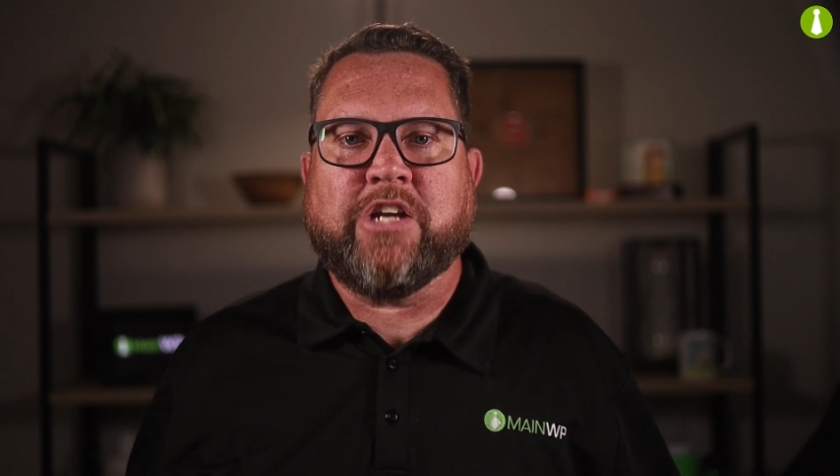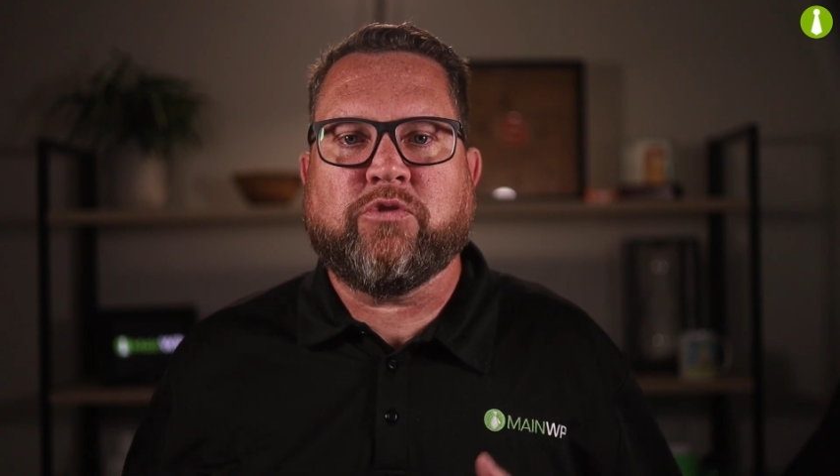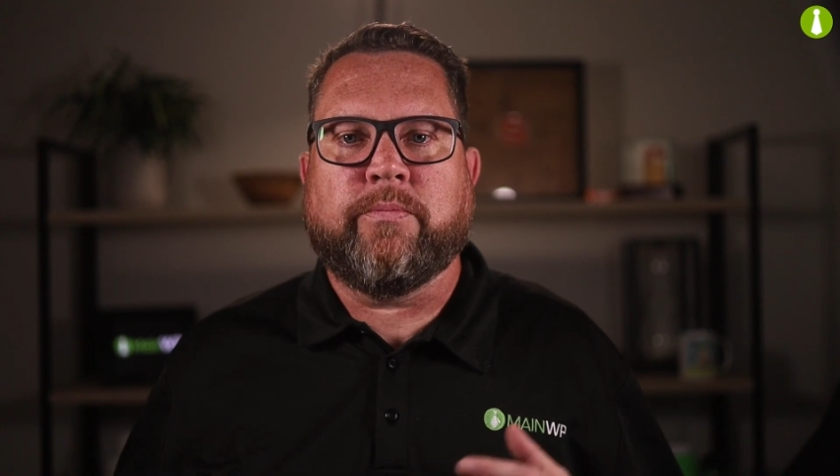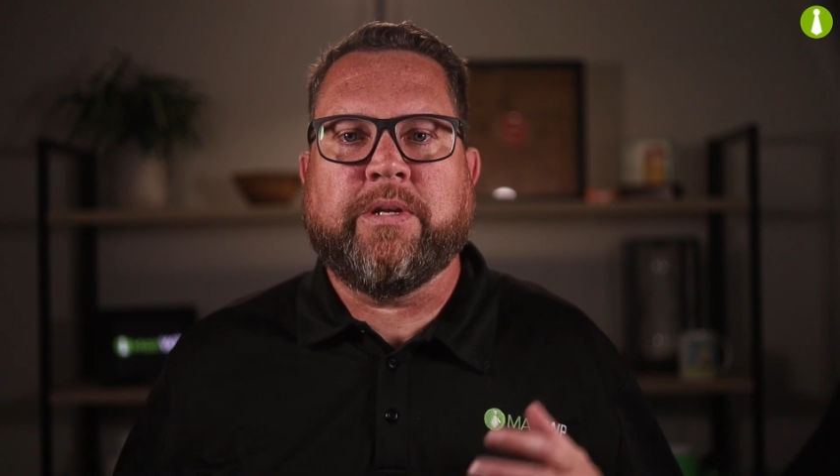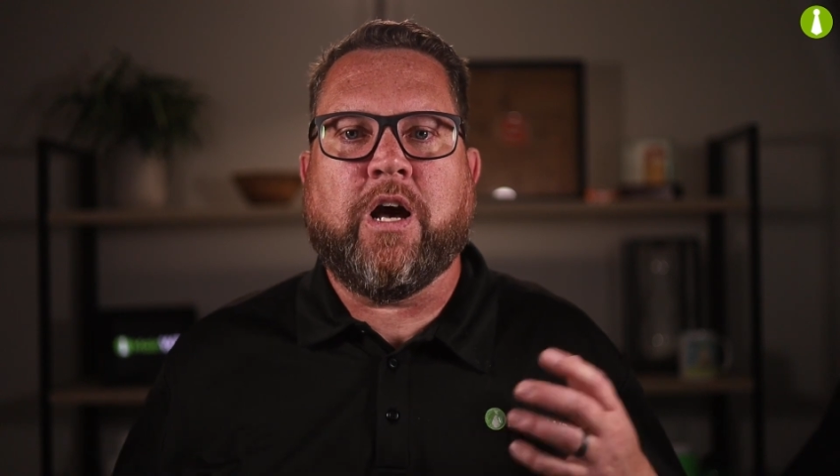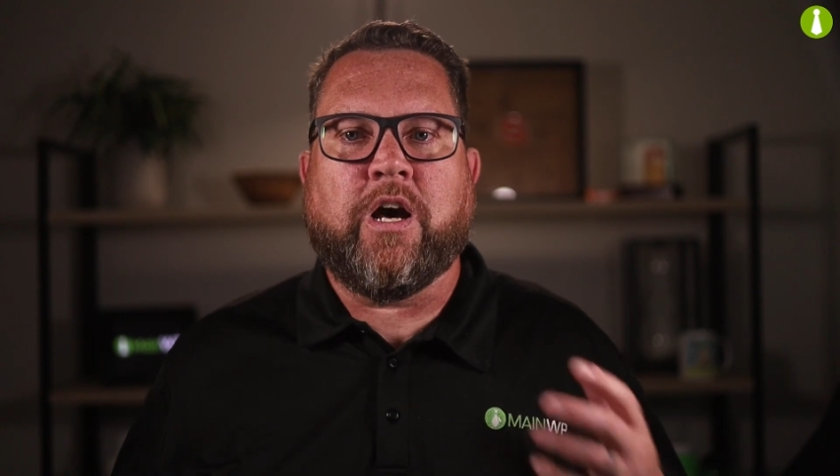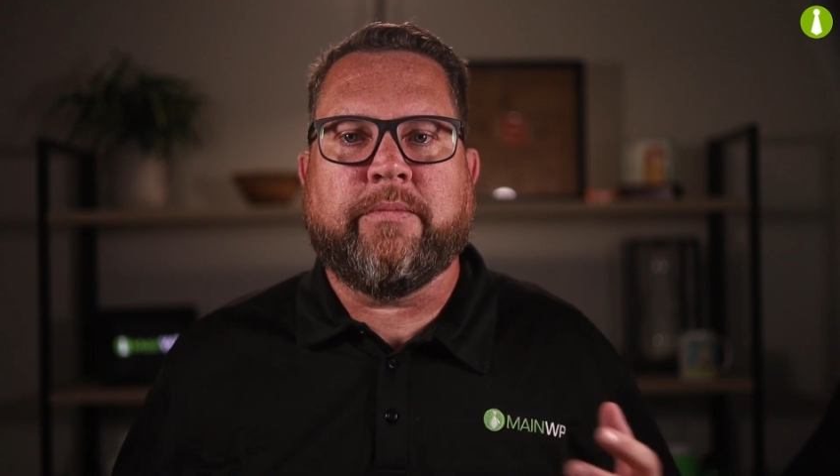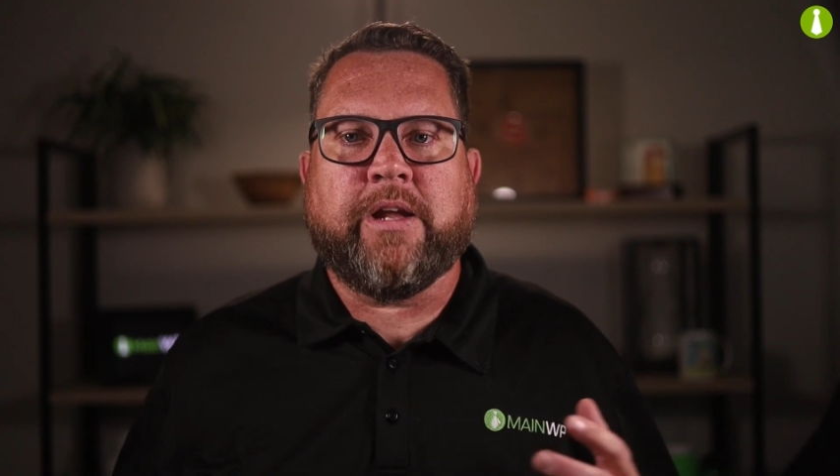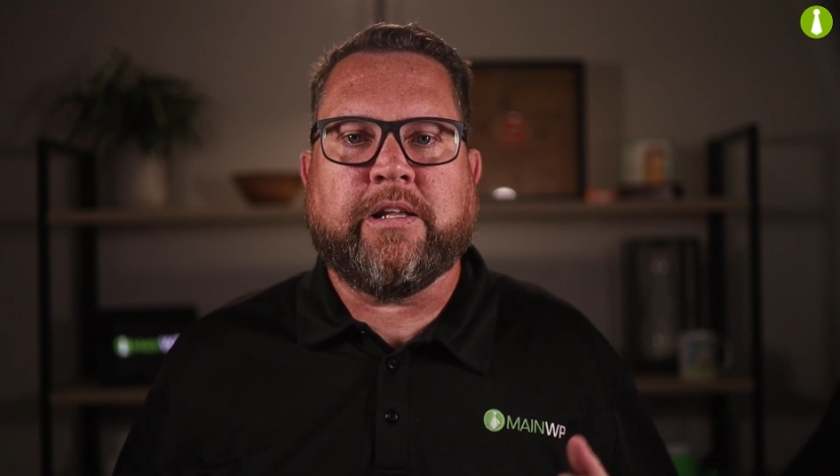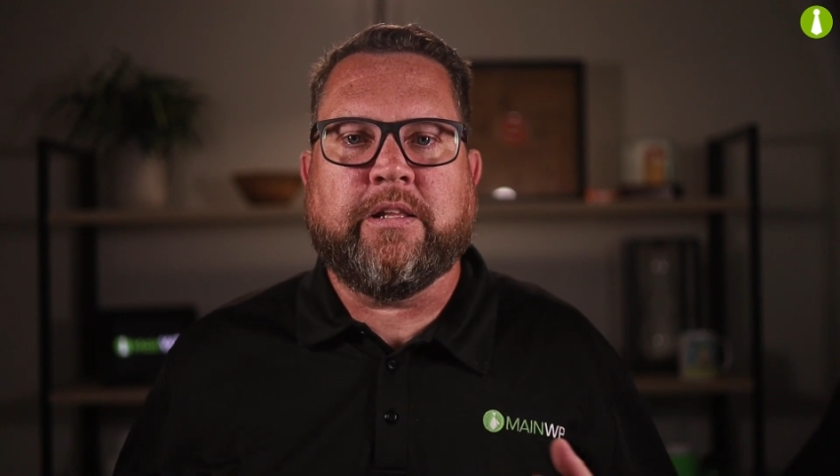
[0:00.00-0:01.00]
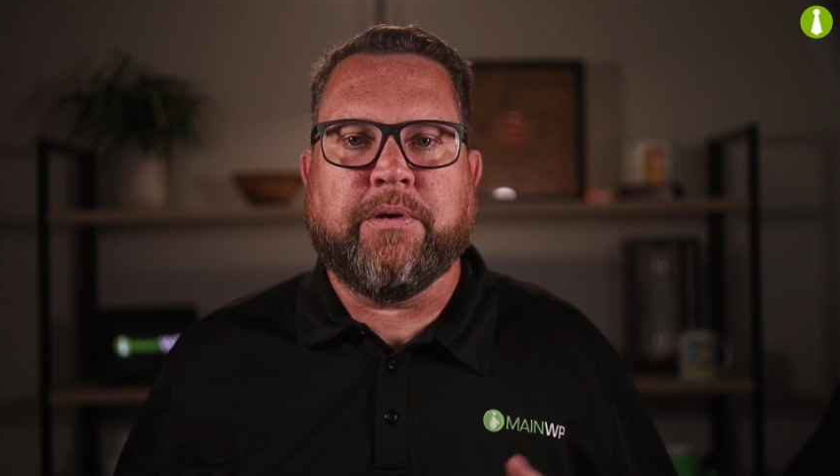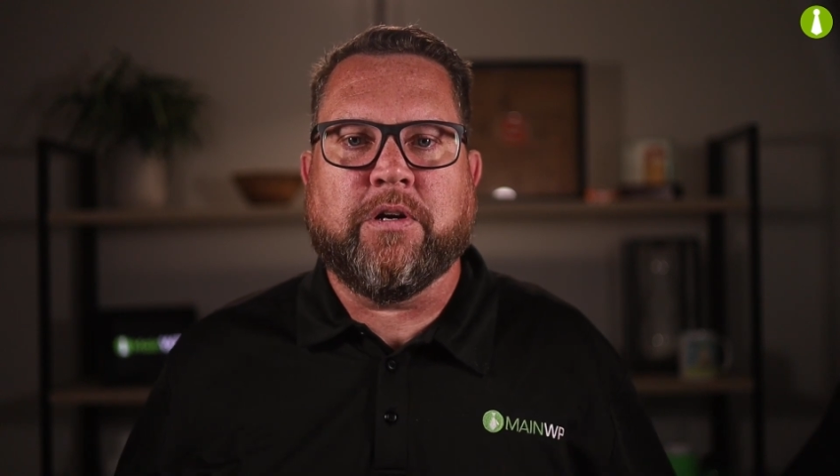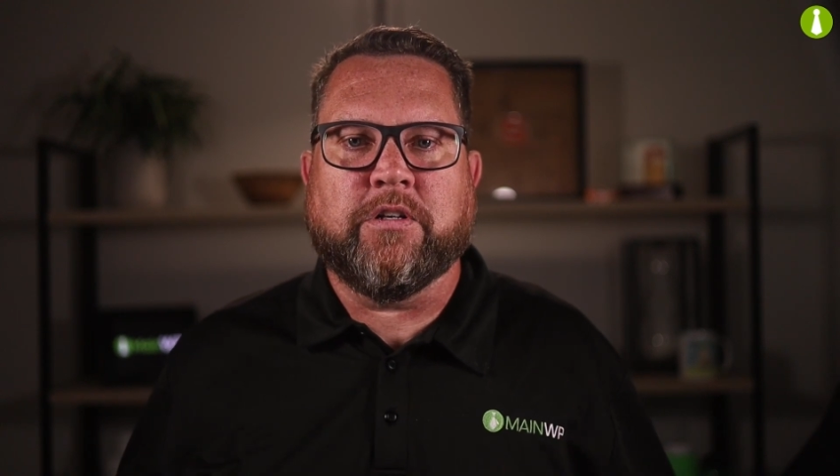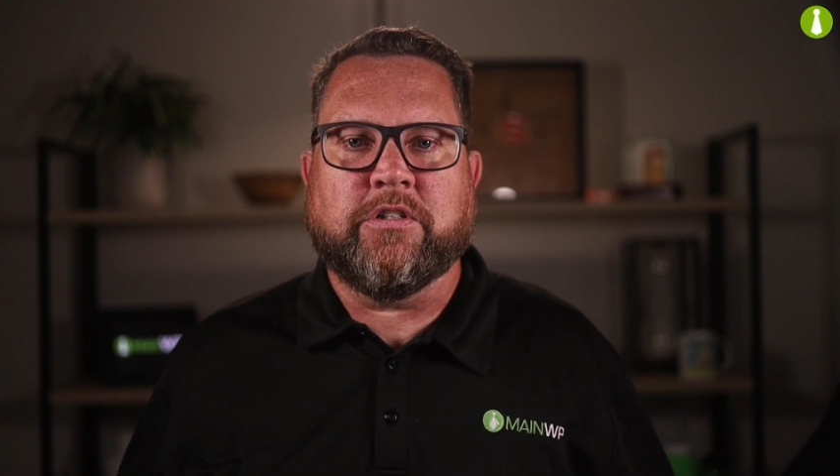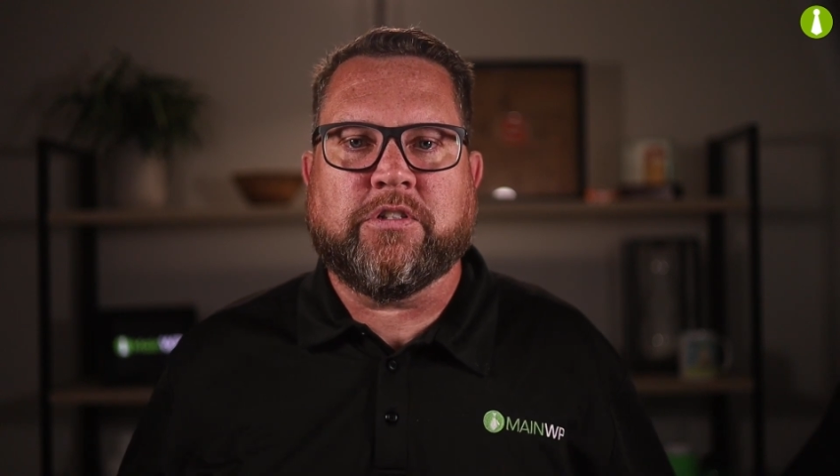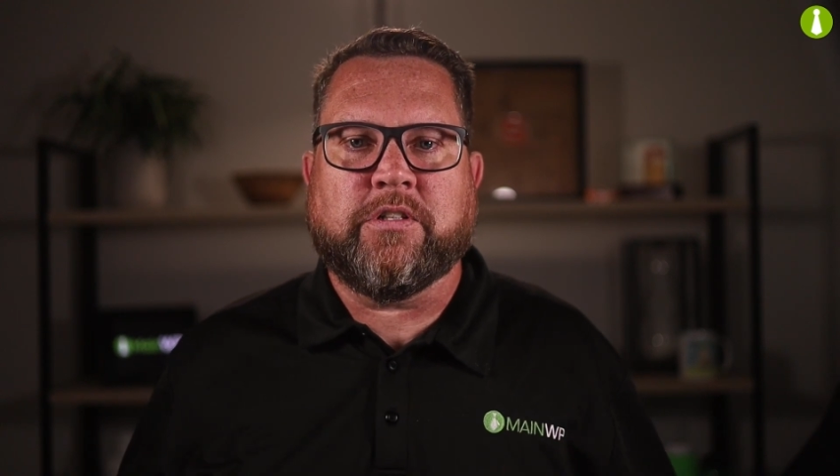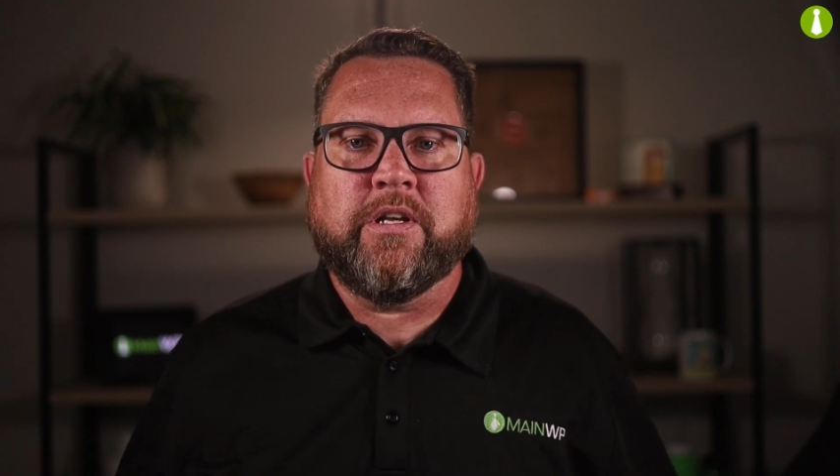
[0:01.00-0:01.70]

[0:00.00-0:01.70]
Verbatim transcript: will be automatically purged.